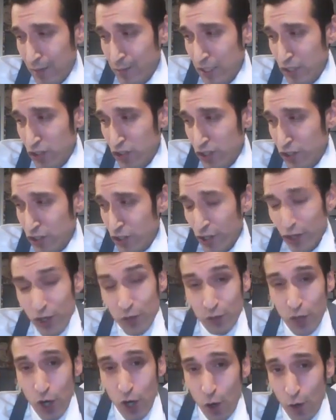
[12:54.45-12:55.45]
is just a
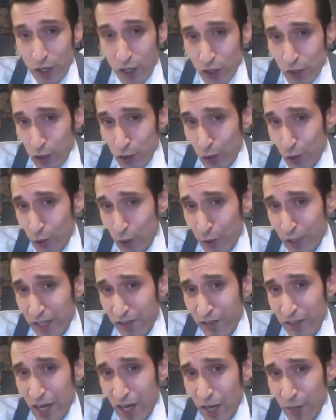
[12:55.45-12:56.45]
heroic story
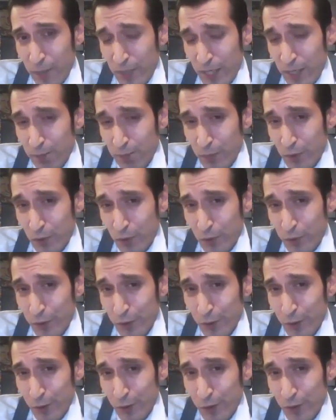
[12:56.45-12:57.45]
of young people
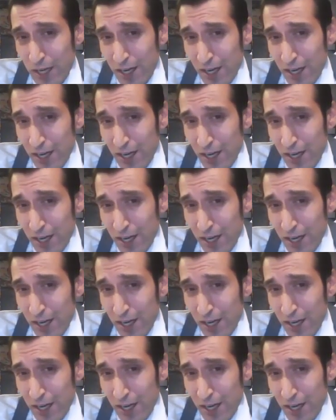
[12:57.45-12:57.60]
who